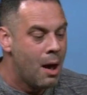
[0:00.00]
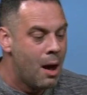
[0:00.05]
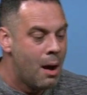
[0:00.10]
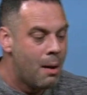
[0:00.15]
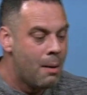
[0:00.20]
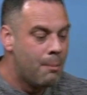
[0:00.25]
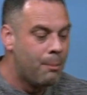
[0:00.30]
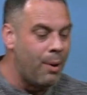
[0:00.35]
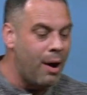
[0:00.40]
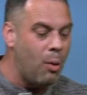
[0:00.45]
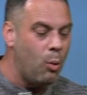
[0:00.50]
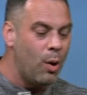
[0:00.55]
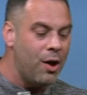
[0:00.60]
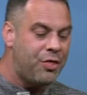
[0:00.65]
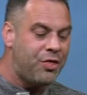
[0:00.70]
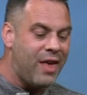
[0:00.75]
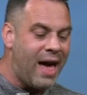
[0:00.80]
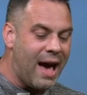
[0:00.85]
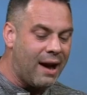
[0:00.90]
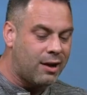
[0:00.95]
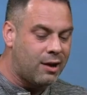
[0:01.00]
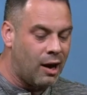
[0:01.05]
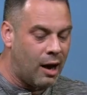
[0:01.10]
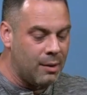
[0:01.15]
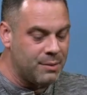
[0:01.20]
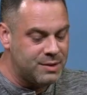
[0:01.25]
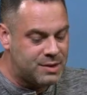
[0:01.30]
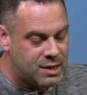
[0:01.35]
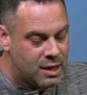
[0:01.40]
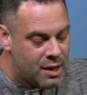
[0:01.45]
but with that
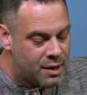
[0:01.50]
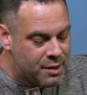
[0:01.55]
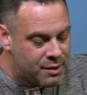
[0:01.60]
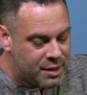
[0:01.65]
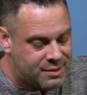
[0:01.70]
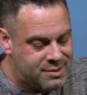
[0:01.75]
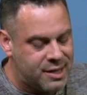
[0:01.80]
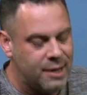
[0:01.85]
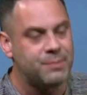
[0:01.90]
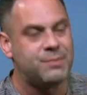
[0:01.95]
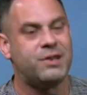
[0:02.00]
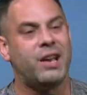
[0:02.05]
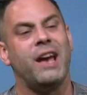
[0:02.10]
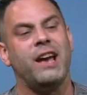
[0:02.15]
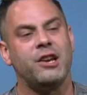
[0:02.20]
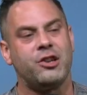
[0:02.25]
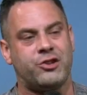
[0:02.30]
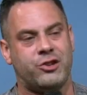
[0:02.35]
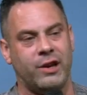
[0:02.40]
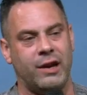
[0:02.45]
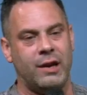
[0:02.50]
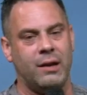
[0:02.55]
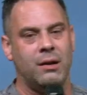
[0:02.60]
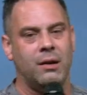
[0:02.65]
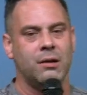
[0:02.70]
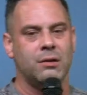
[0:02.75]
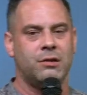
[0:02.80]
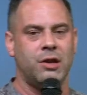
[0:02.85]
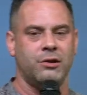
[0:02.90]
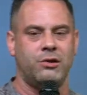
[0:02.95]
comes the
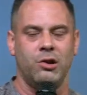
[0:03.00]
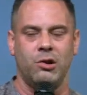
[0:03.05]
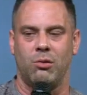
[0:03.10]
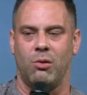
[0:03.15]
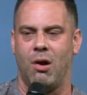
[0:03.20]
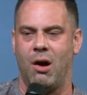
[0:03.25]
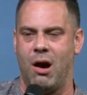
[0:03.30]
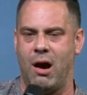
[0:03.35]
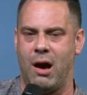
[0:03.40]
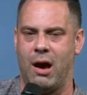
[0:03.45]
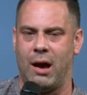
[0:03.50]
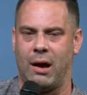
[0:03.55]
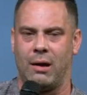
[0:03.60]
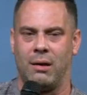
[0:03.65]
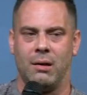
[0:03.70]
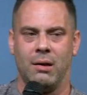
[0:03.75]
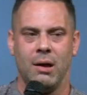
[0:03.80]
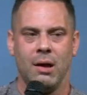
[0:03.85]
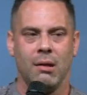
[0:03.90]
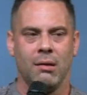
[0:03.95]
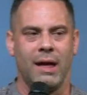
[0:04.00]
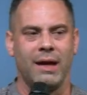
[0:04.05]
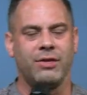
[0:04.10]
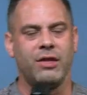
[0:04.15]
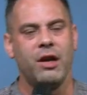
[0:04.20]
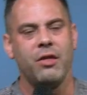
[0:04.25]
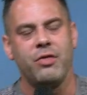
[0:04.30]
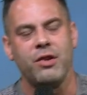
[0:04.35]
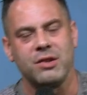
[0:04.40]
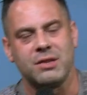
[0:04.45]
temptation to do wrong. Like
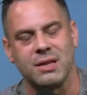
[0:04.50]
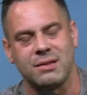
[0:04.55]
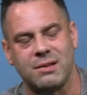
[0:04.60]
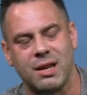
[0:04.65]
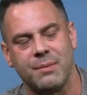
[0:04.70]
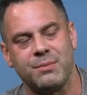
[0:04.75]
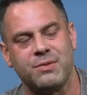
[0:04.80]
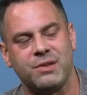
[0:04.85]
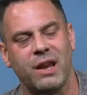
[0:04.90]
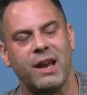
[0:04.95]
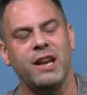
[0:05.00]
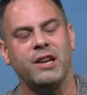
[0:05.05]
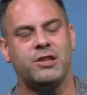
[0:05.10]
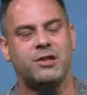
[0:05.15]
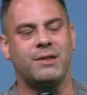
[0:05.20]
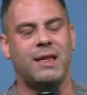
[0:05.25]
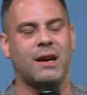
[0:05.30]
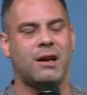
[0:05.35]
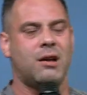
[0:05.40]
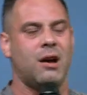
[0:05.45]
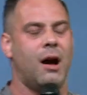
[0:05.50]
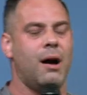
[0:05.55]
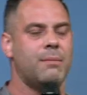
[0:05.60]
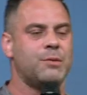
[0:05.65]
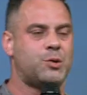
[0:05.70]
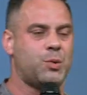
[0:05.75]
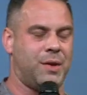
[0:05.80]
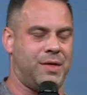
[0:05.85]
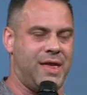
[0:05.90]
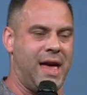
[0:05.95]
there's a temptation that
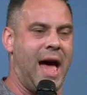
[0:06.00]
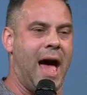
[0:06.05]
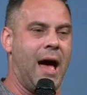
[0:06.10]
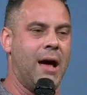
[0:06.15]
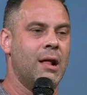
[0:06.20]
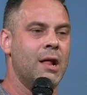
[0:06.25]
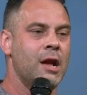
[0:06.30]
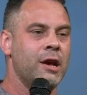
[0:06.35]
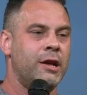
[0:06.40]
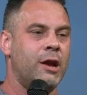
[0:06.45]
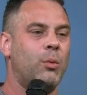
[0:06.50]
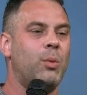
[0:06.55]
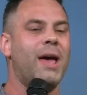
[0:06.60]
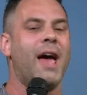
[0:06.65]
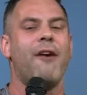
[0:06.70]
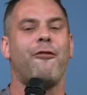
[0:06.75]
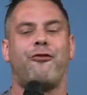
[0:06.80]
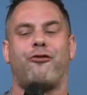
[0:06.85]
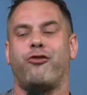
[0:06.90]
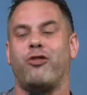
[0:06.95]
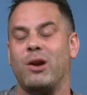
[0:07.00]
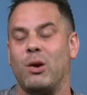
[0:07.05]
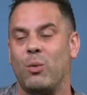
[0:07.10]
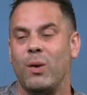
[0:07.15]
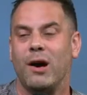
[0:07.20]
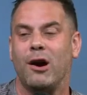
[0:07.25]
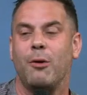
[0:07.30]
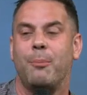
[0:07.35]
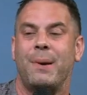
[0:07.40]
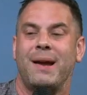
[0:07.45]
comes with that. We have free
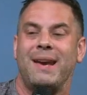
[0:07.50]
will, but